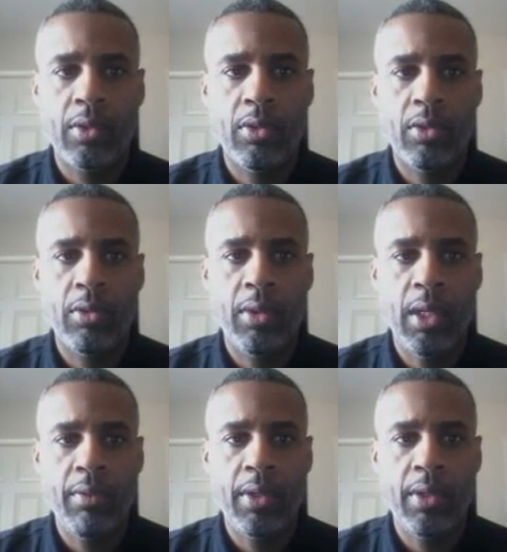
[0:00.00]
So do we
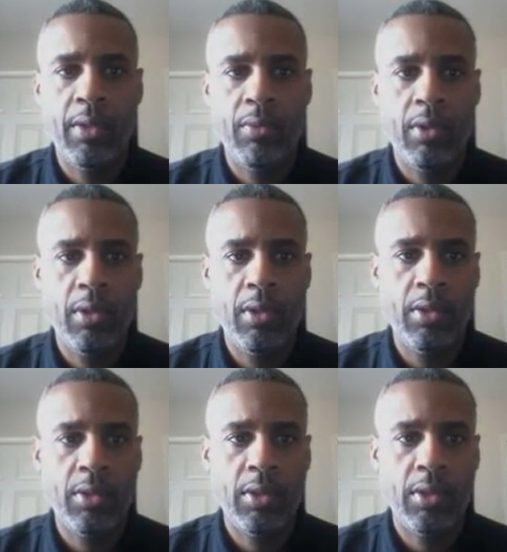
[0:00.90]
have
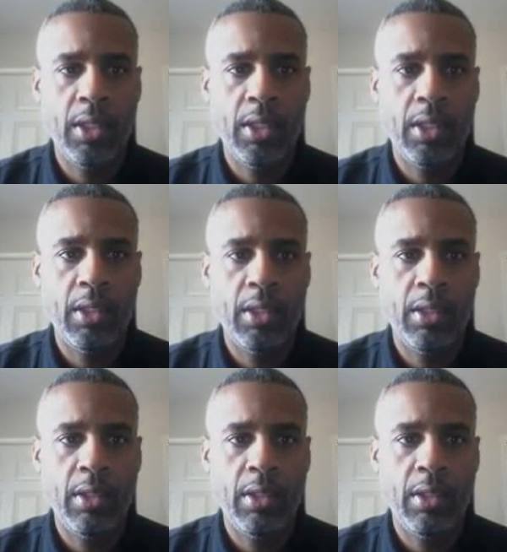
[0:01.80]
anyone that